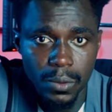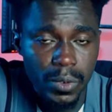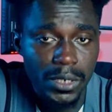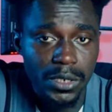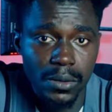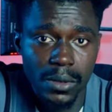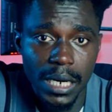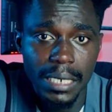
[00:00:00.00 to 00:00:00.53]

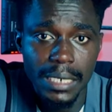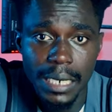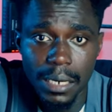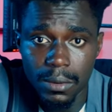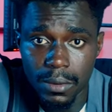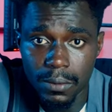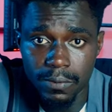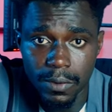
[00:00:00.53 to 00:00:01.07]
which you can
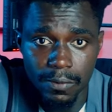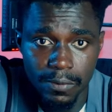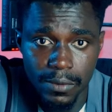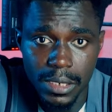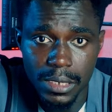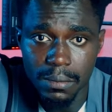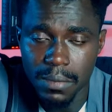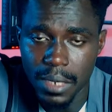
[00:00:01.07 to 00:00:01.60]
download for
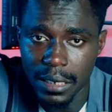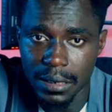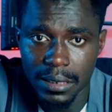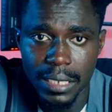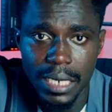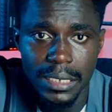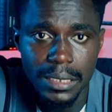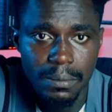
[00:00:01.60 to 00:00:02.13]
free and
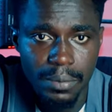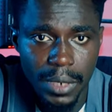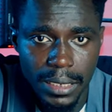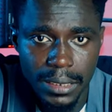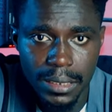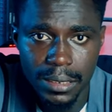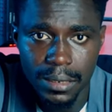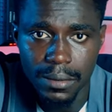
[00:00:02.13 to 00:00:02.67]
start
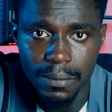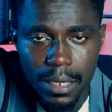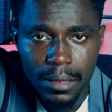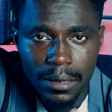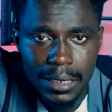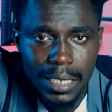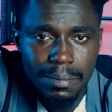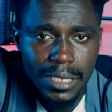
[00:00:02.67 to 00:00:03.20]
practicing.
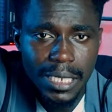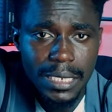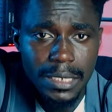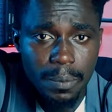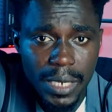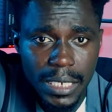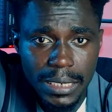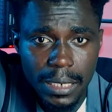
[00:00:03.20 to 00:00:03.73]
Substance
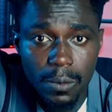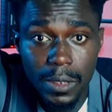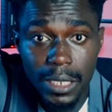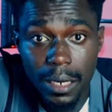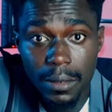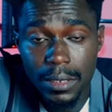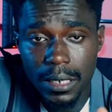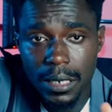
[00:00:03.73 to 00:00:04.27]
Painter
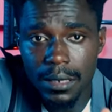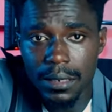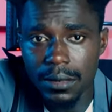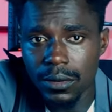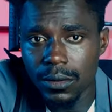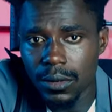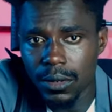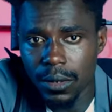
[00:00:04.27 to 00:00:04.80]
without any
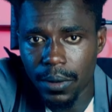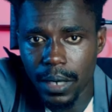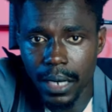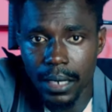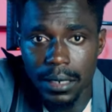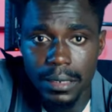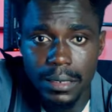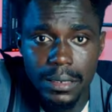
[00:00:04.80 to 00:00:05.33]

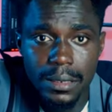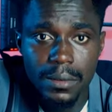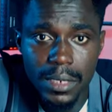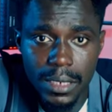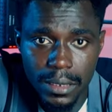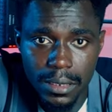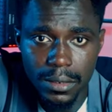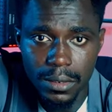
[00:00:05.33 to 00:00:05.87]
tutorial is still
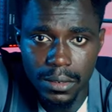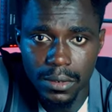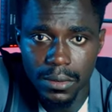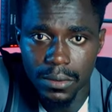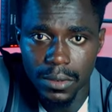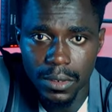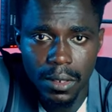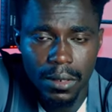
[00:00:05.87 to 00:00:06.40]
easy to
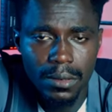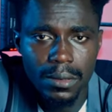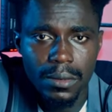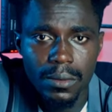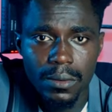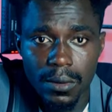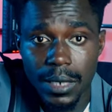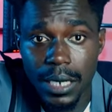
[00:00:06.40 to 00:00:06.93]
use.
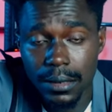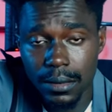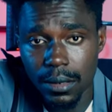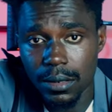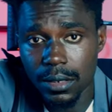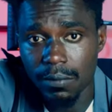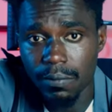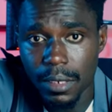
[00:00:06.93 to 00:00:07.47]
Also, you get
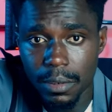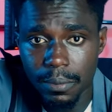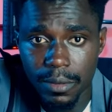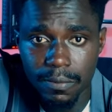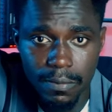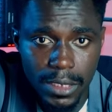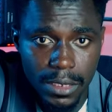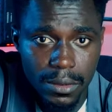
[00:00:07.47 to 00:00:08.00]
tons of
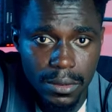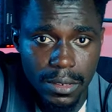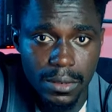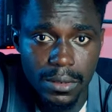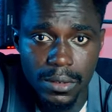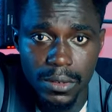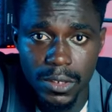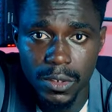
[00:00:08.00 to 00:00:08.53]
helping videos on
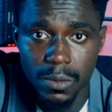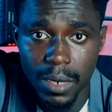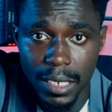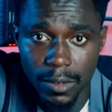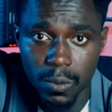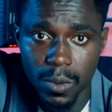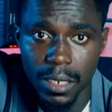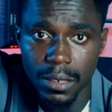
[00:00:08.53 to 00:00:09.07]
YouTube
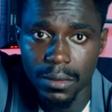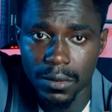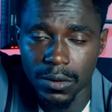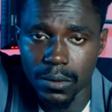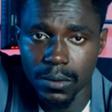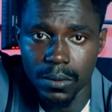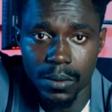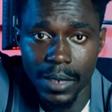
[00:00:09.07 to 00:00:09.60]
as well
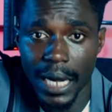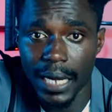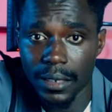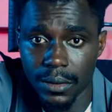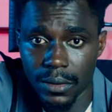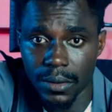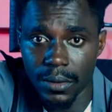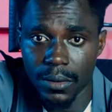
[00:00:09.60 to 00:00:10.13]
to guide
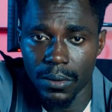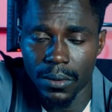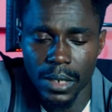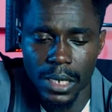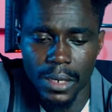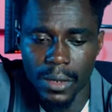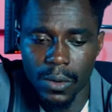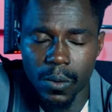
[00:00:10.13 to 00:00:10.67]
you through,
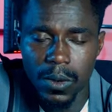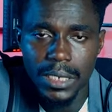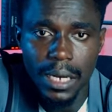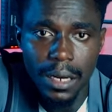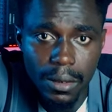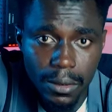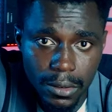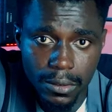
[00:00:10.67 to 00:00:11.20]
which
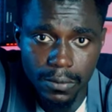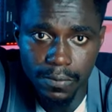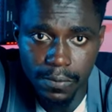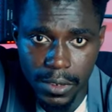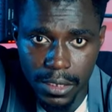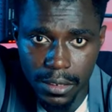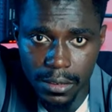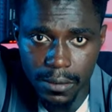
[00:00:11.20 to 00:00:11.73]
are also
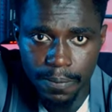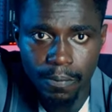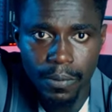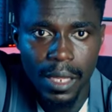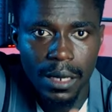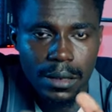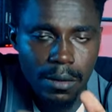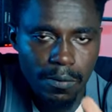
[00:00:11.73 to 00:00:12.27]
free.
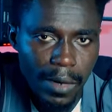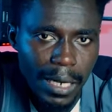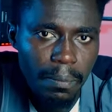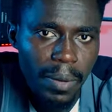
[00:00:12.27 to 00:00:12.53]
The fun